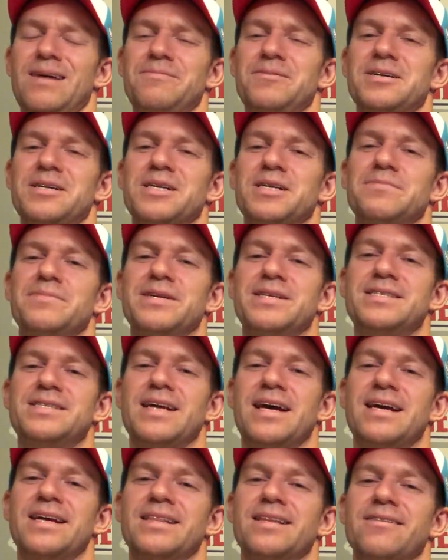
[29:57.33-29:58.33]
I'm not going to be
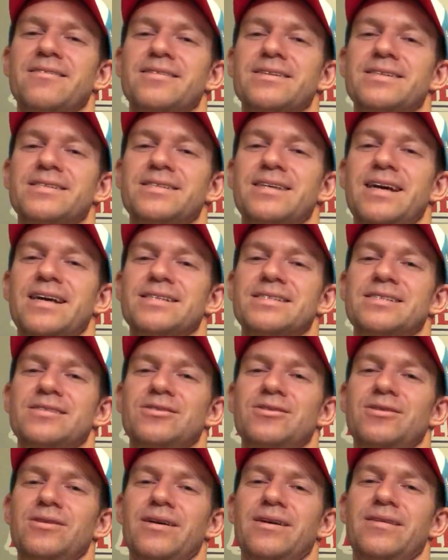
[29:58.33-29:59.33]
standing there in a stance
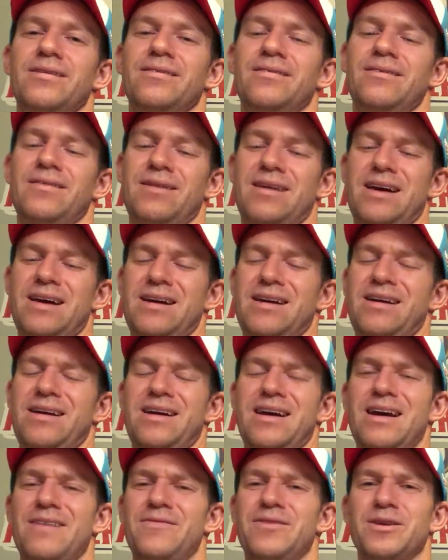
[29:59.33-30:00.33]
and
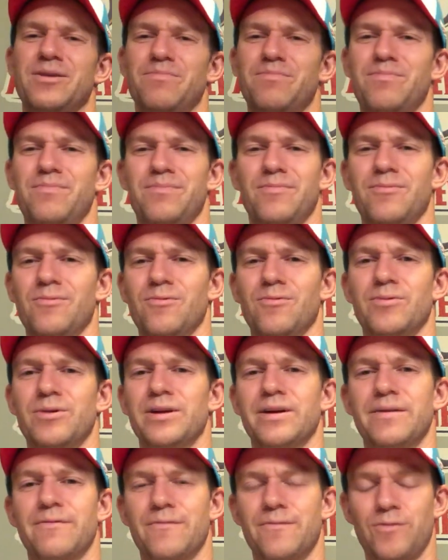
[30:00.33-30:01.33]
having to
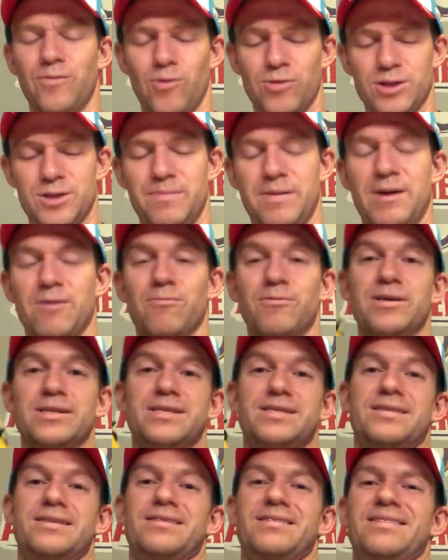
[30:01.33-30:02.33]
really force my
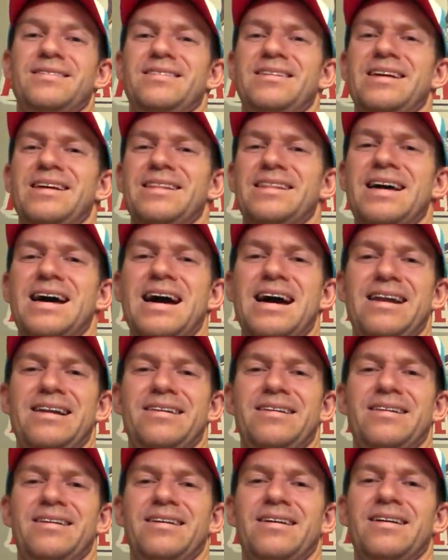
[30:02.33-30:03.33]
wrist like that,
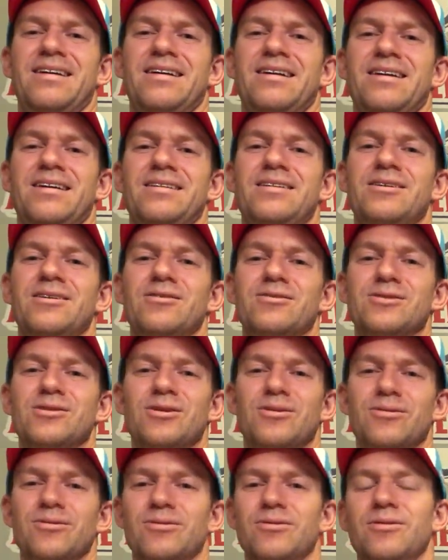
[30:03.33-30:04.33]
you know.
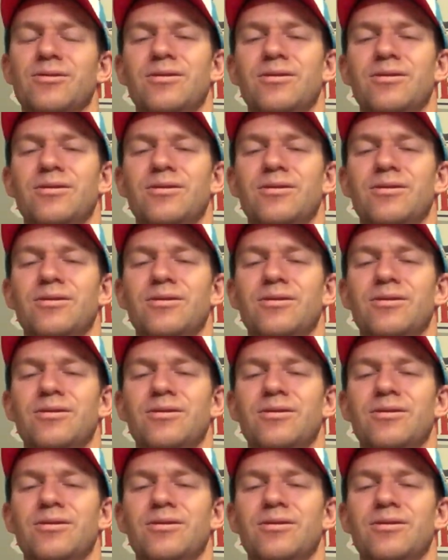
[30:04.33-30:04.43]
So,